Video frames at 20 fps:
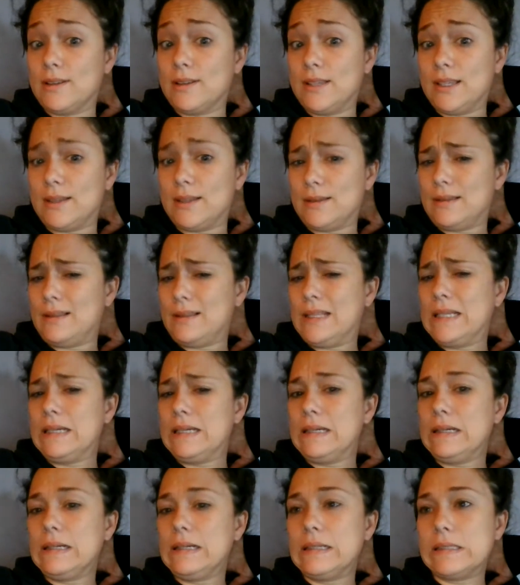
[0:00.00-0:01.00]
to get
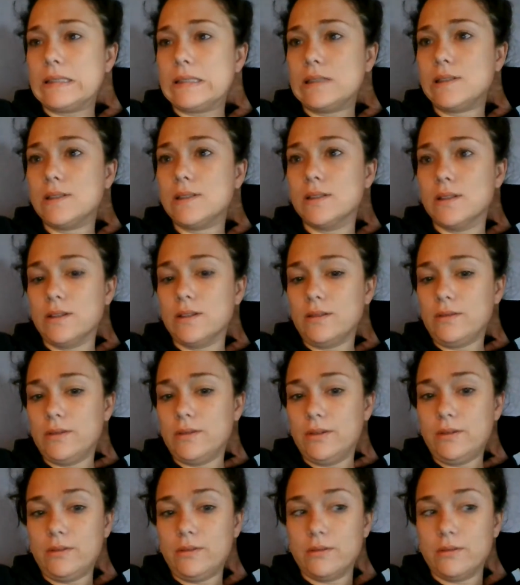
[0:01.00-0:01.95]
there, I don't know,